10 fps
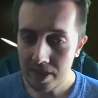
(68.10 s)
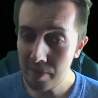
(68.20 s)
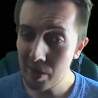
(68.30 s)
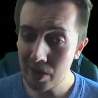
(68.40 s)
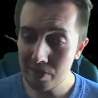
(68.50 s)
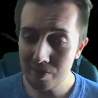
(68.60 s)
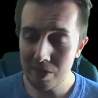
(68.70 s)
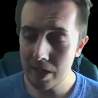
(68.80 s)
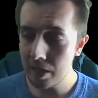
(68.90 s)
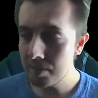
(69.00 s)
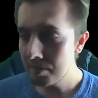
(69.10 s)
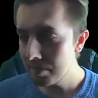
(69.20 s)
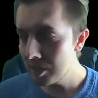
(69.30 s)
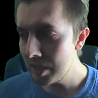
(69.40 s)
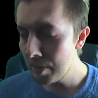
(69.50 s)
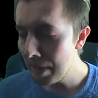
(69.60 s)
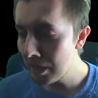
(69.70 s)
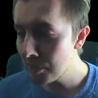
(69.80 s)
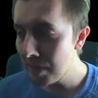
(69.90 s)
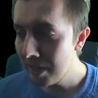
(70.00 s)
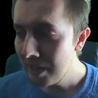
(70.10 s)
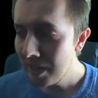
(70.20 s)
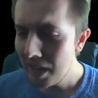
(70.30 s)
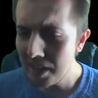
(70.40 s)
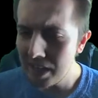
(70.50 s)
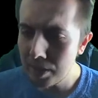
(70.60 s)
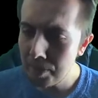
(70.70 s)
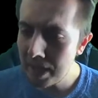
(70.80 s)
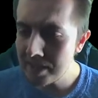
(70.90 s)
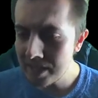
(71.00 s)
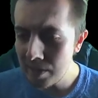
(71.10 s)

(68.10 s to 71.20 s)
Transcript: might, you know, tip the balance. But I think compared to Team